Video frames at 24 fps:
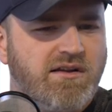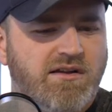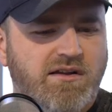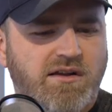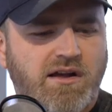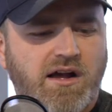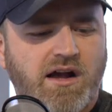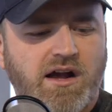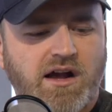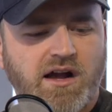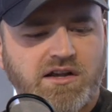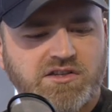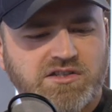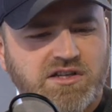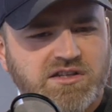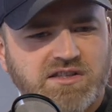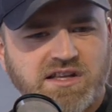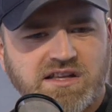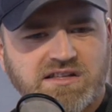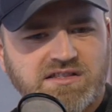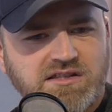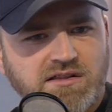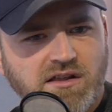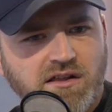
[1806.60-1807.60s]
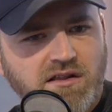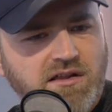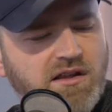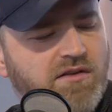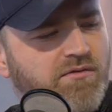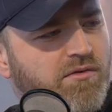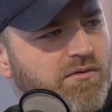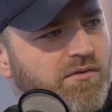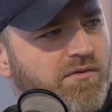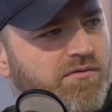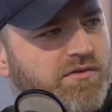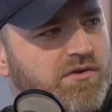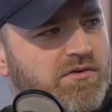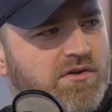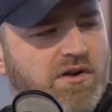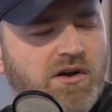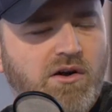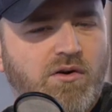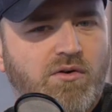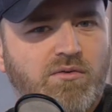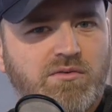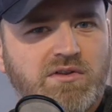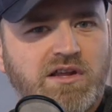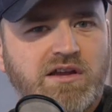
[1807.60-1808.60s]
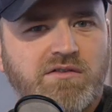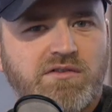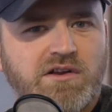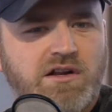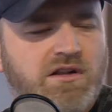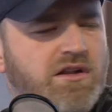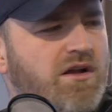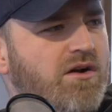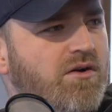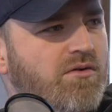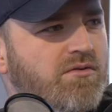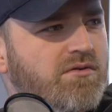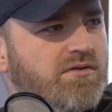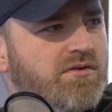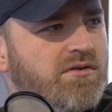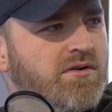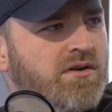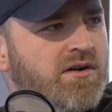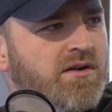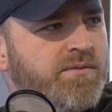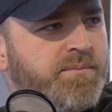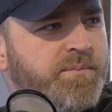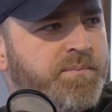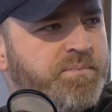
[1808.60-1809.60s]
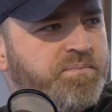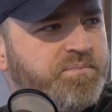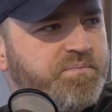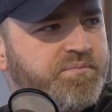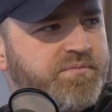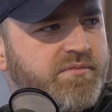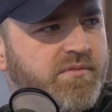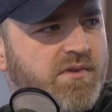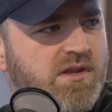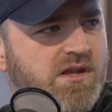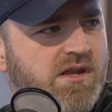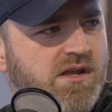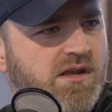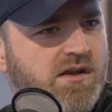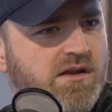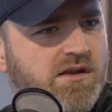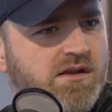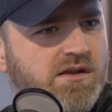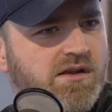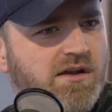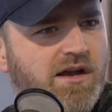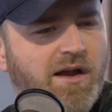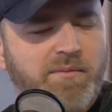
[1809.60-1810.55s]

uh, should they still leave a review? No, leave it alone. Yeah. I